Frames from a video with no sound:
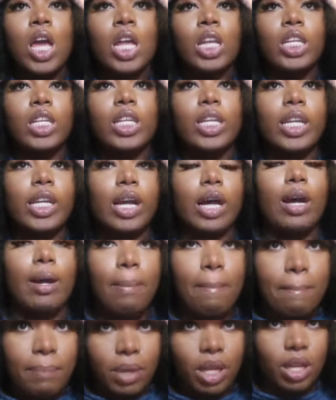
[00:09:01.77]

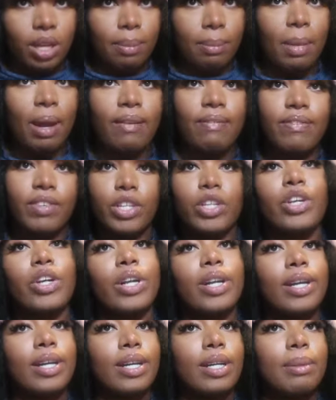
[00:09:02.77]
numb, my feet are
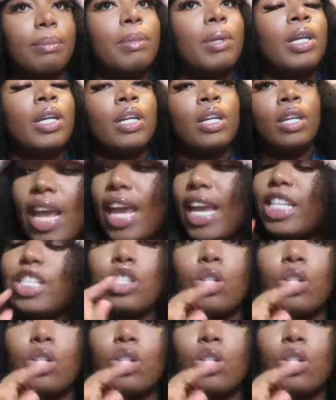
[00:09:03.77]
numb. It's